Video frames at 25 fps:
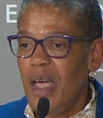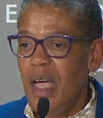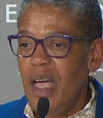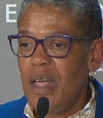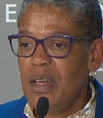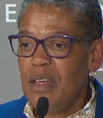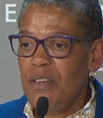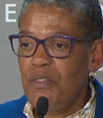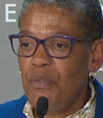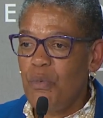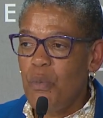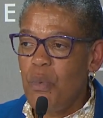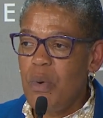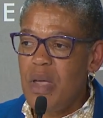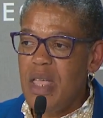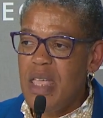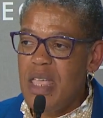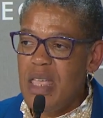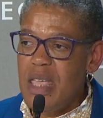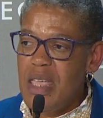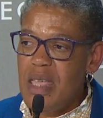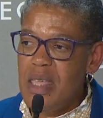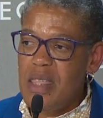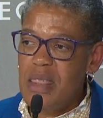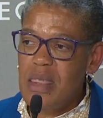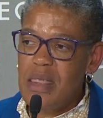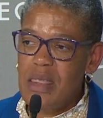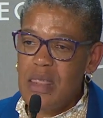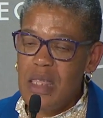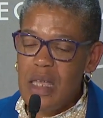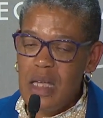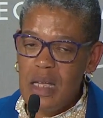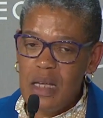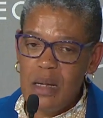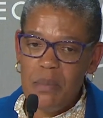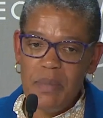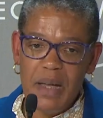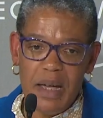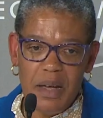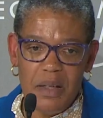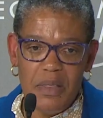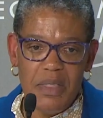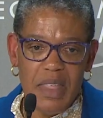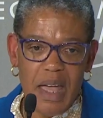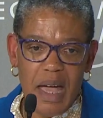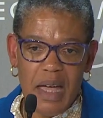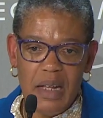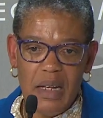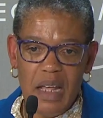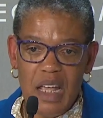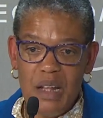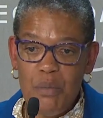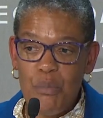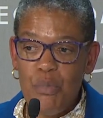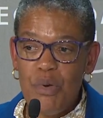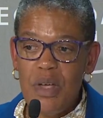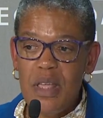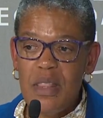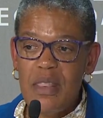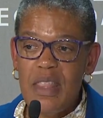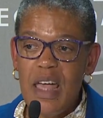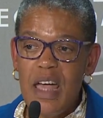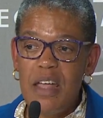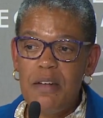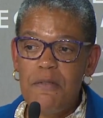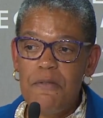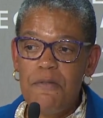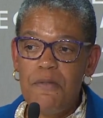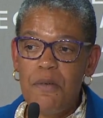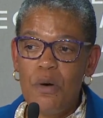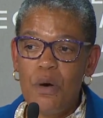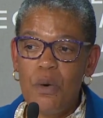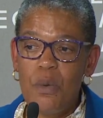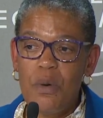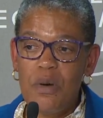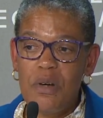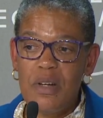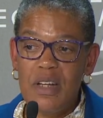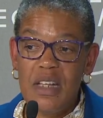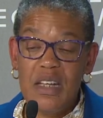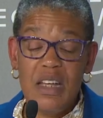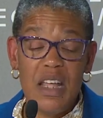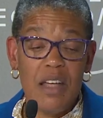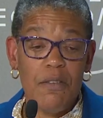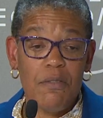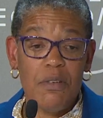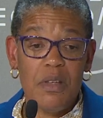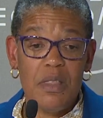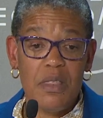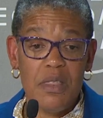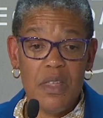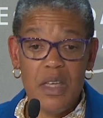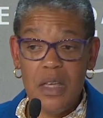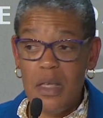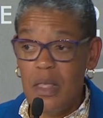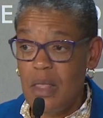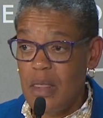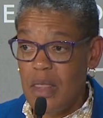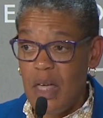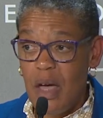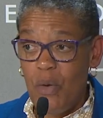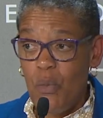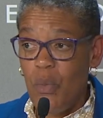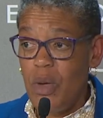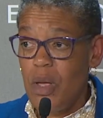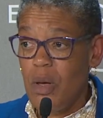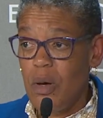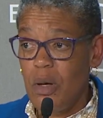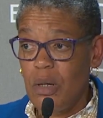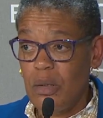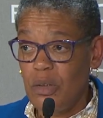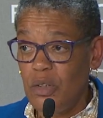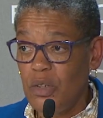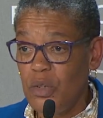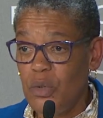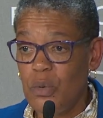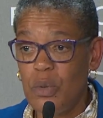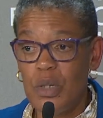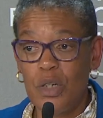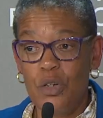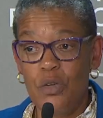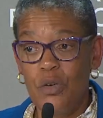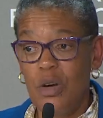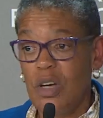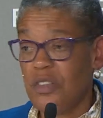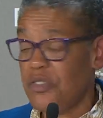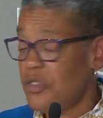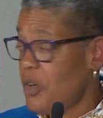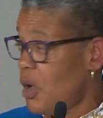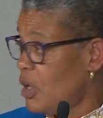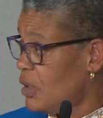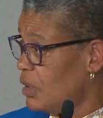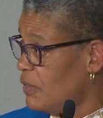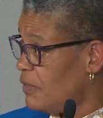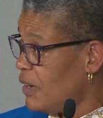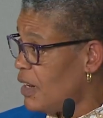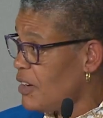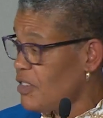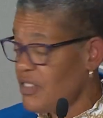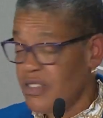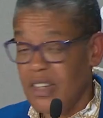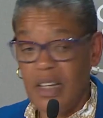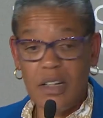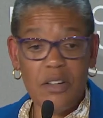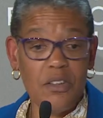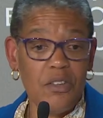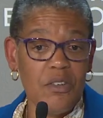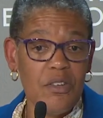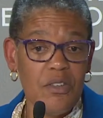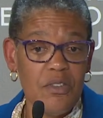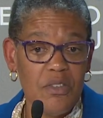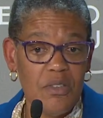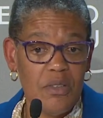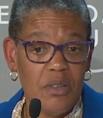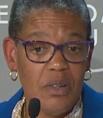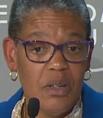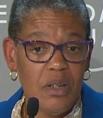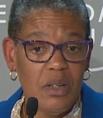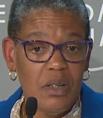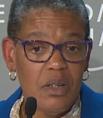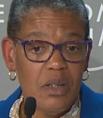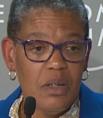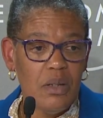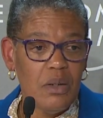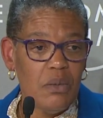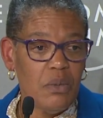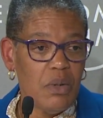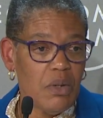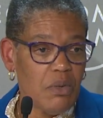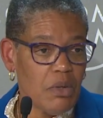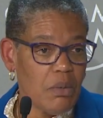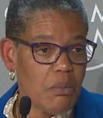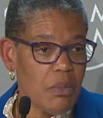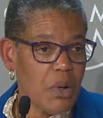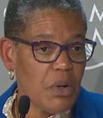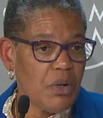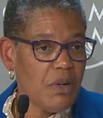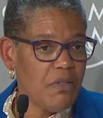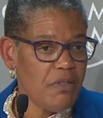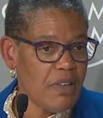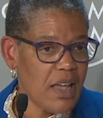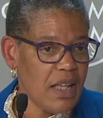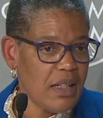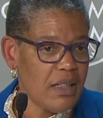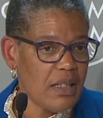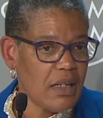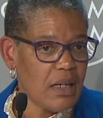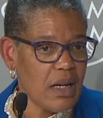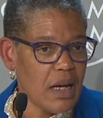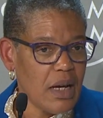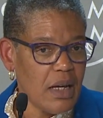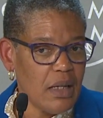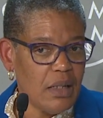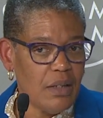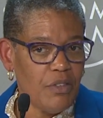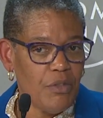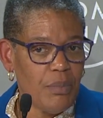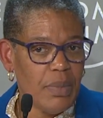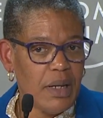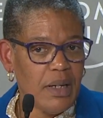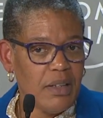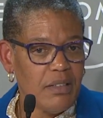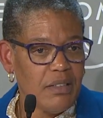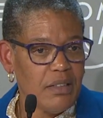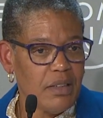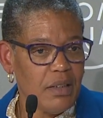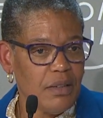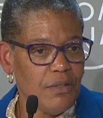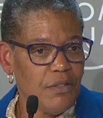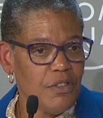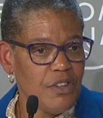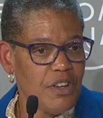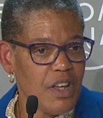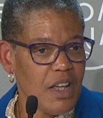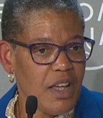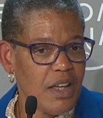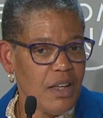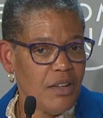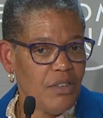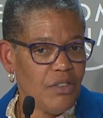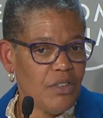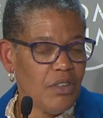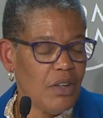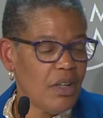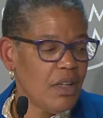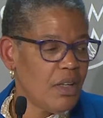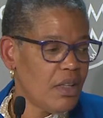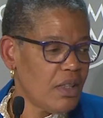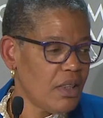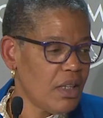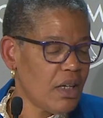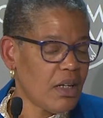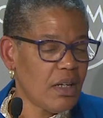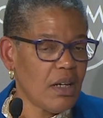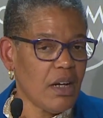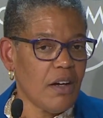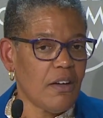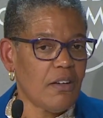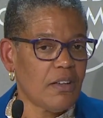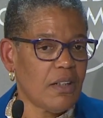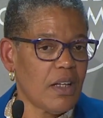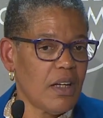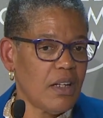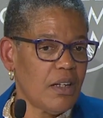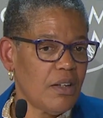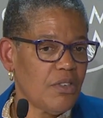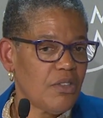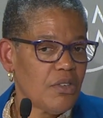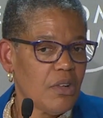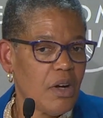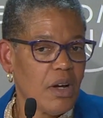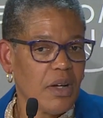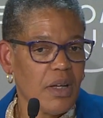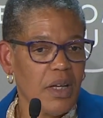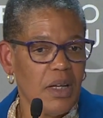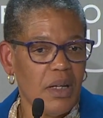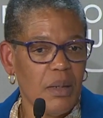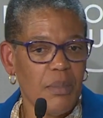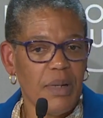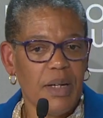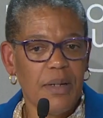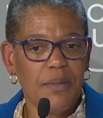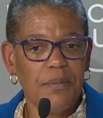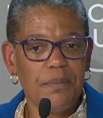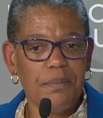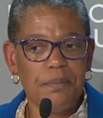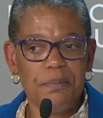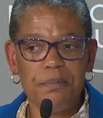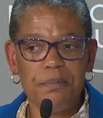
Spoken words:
And if we think about that and bring that forward in everything that we all do across all of our sectors, we will motivate the kind of positive change that Caroline is talking about.